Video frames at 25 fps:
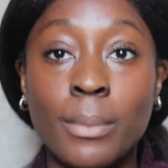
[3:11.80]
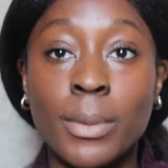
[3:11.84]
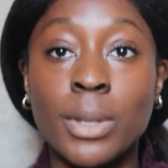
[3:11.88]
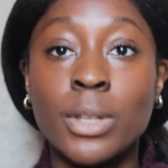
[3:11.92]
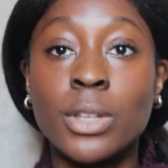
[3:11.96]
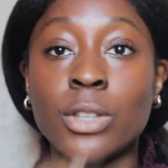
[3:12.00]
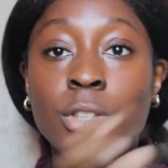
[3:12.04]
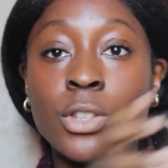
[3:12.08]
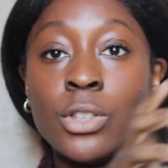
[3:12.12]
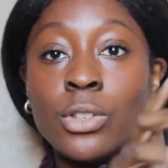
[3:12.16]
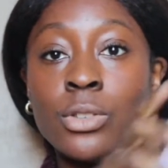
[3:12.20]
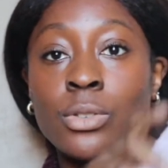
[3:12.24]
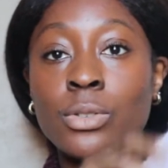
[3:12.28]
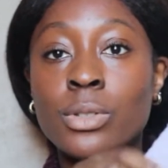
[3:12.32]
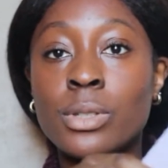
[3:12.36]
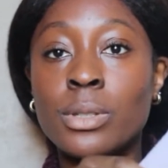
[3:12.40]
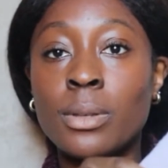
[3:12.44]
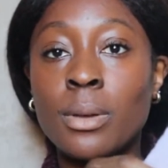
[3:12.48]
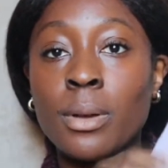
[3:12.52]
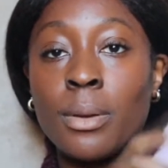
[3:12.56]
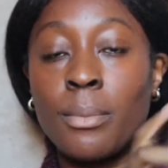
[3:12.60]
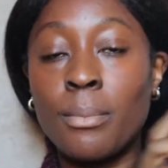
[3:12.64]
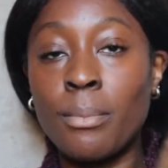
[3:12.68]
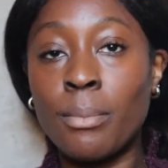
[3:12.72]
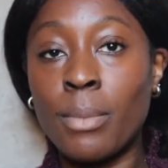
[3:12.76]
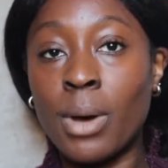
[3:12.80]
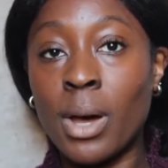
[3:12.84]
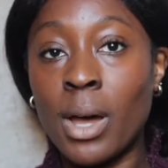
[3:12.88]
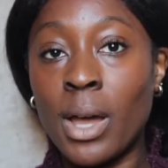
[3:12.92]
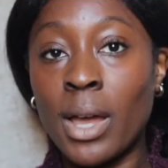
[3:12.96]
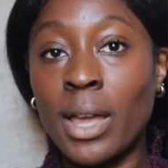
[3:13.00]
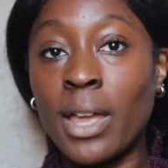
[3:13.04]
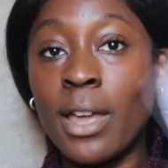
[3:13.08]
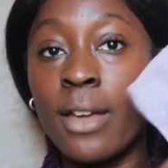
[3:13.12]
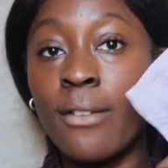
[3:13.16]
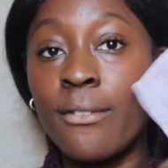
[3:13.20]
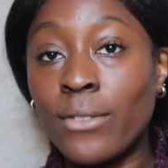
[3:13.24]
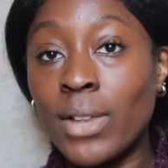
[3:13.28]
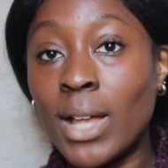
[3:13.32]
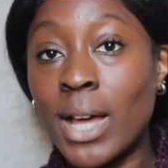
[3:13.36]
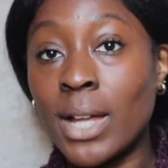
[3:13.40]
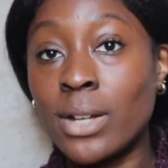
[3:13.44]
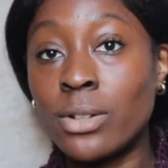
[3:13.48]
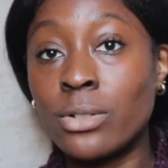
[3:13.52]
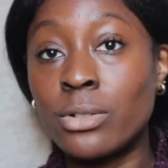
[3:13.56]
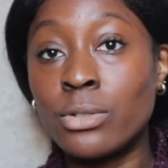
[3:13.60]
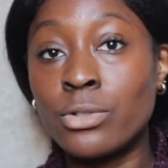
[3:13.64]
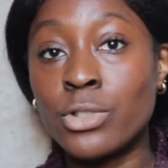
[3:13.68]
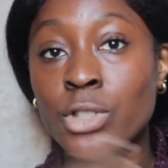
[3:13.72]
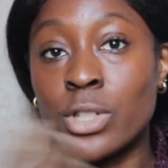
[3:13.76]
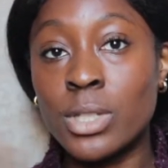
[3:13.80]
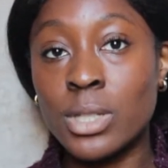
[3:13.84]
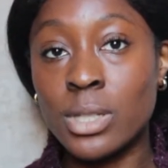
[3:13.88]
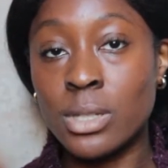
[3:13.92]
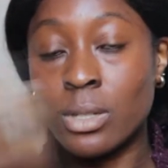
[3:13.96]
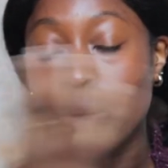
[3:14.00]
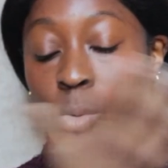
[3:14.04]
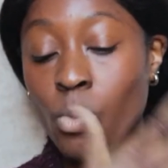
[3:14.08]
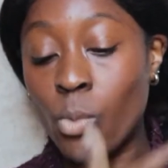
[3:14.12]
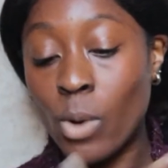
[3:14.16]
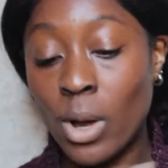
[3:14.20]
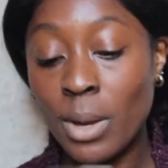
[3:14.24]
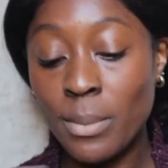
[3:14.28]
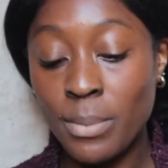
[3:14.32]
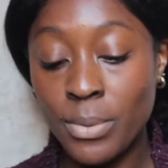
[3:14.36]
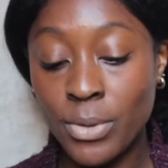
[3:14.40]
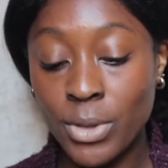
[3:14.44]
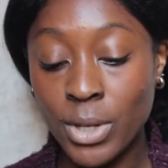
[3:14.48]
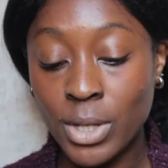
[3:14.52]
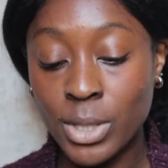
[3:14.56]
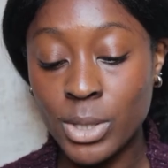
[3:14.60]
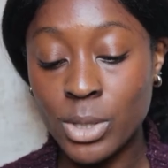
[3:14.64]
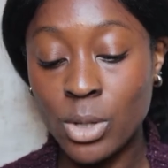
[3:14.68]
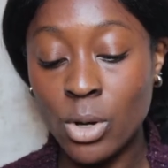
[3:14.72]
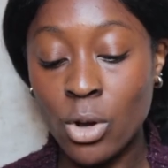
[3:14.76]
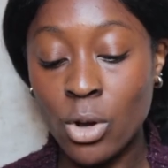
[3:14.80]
I'm going to use my flannel just to wipe things